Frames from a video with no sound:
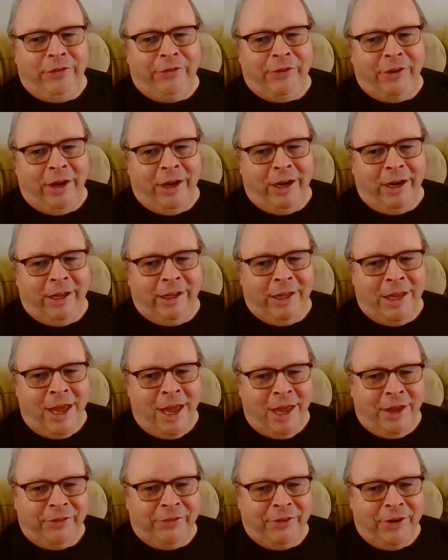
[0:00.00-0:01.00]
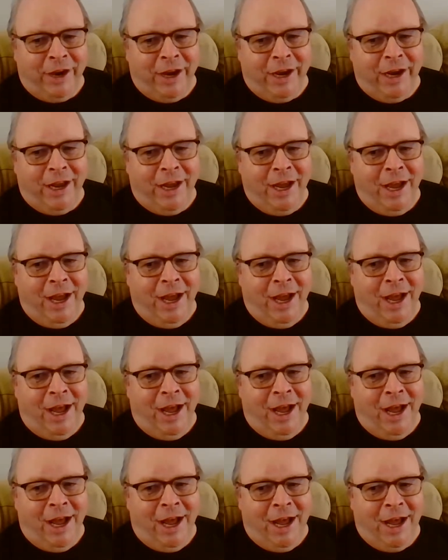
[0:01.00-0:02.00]
sighting last night.
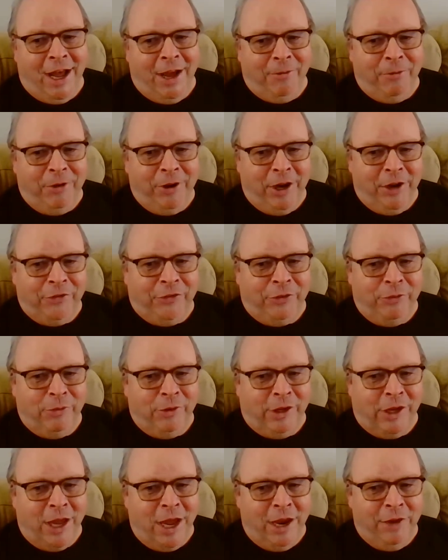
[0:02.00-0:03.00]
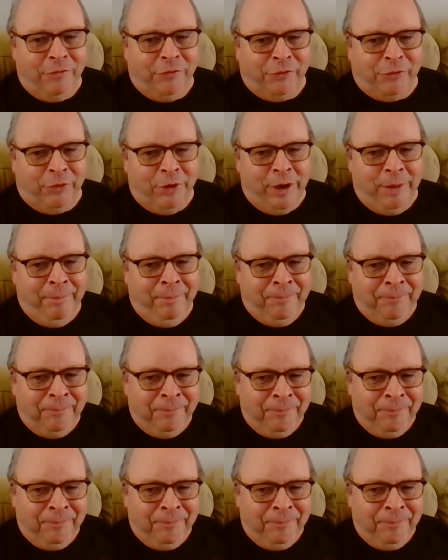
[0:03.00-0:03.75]
Ah, were you guys doing a live stream?